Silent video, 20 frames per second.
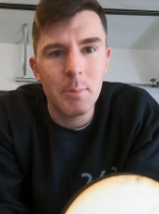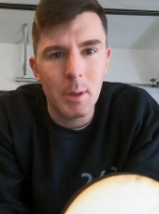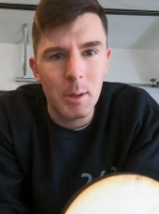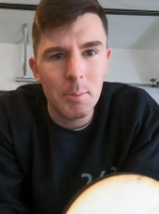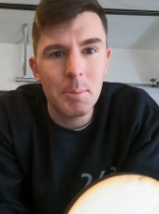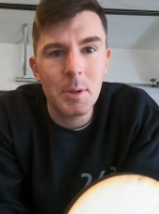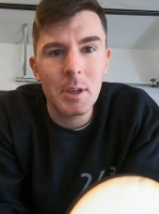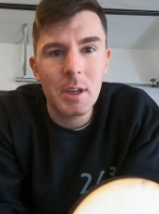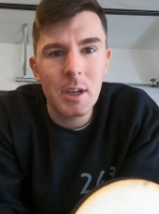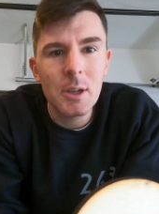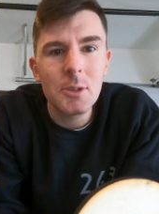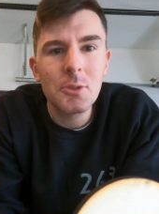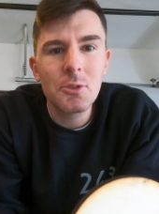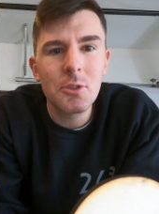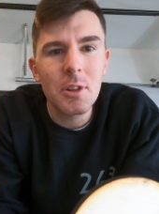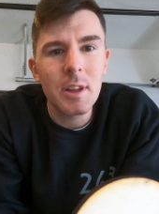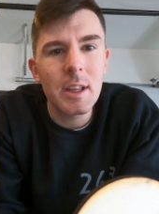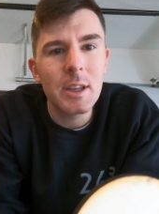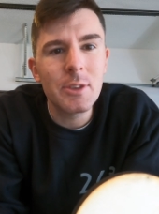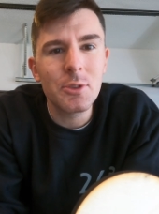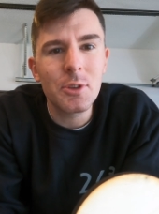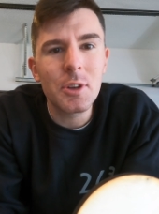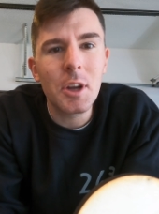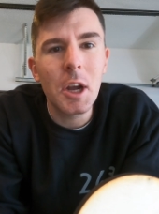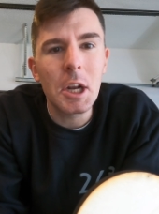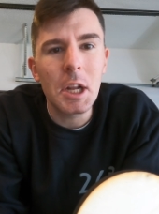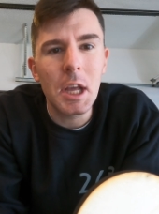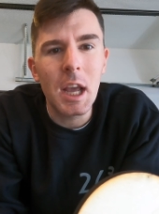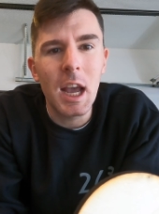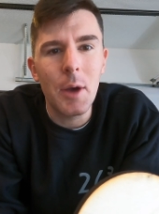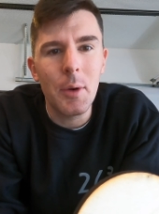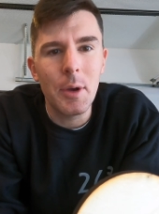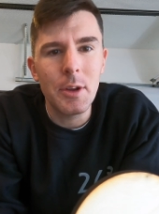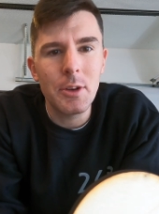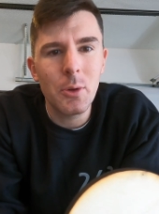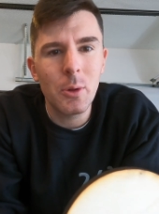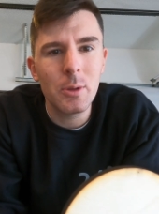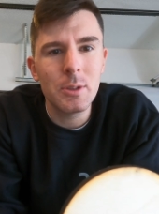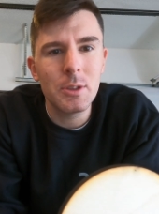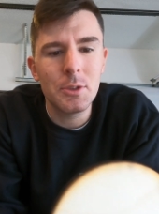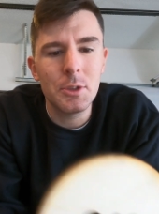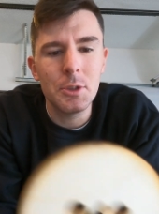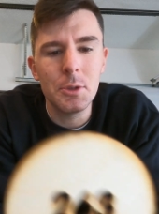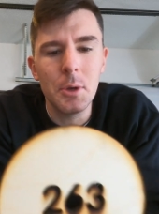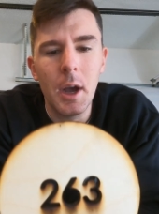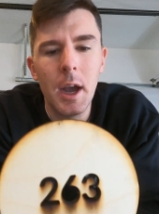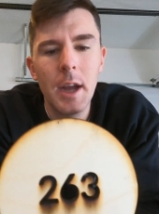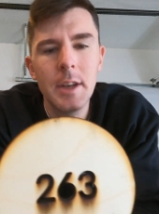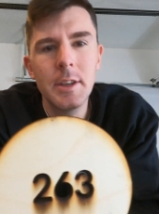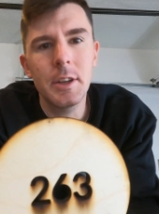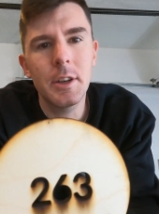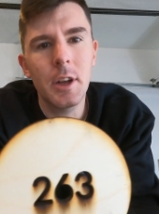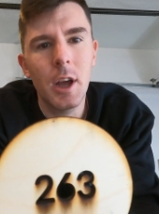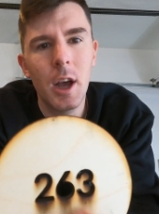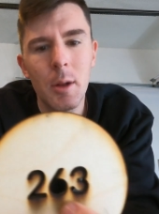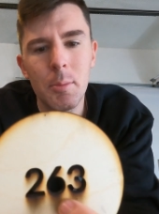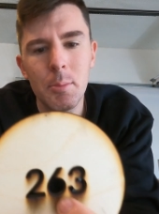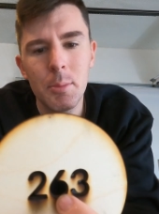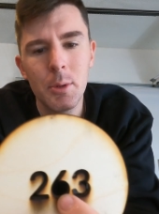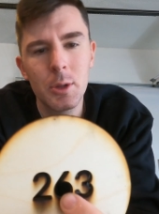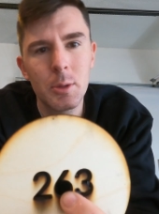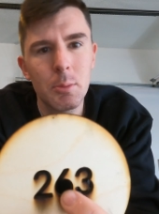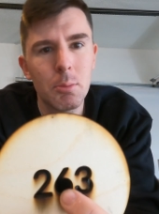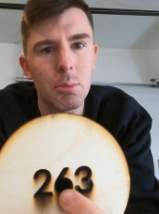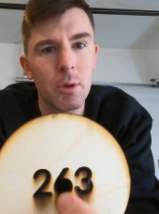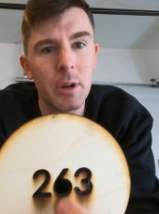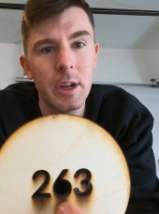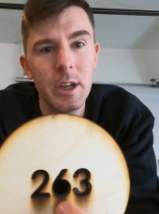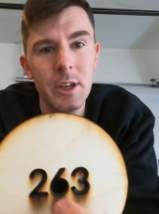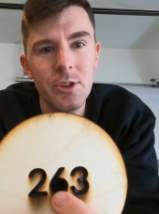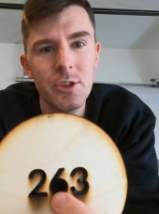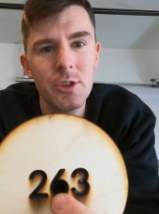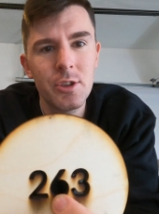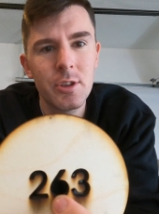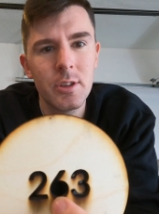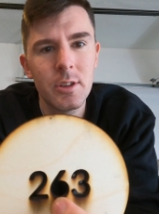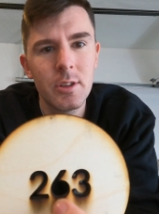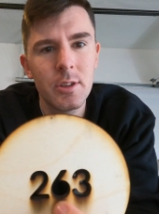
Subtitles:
but because the laser cut it how I told it to. I did not build a bridge